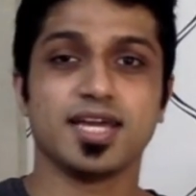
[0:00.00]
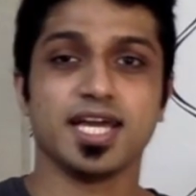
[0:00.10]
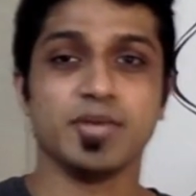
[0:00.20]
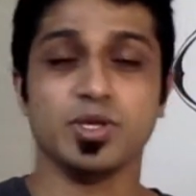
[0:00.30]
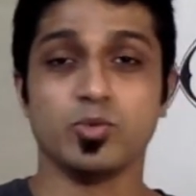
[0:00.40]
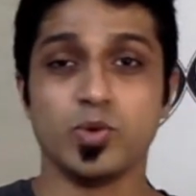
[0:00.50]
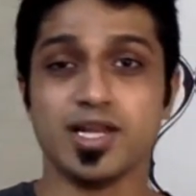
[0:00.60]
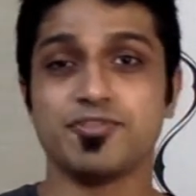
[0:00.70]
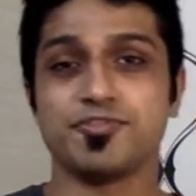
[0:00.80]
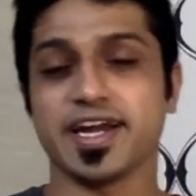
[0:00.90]
We will
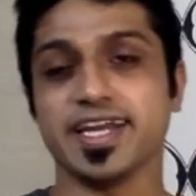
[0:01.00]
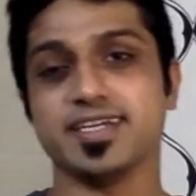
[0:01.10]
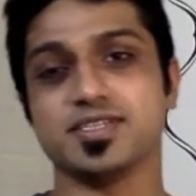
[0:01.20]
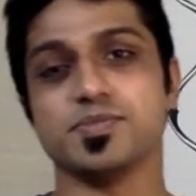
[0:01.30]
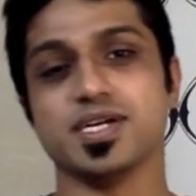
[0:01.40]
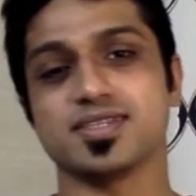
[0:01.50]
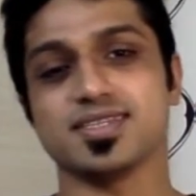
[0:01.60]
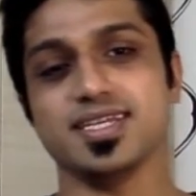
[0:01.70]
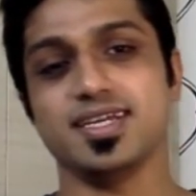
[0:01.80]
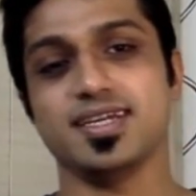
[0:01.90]
find His
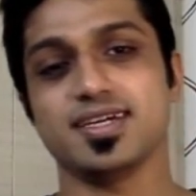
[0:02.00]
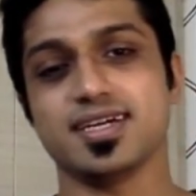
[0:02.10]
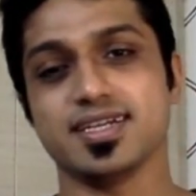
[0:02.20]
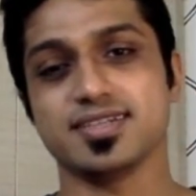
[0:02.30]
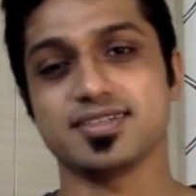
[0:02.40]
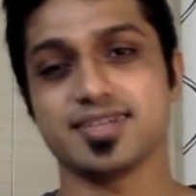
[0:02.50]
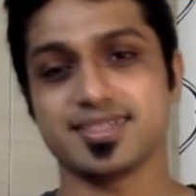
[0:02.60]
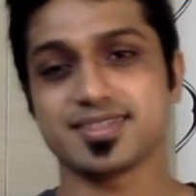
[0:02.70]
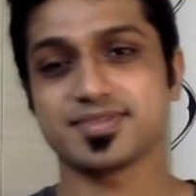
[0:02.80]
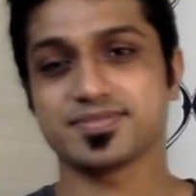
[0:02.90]
mercy and His grace.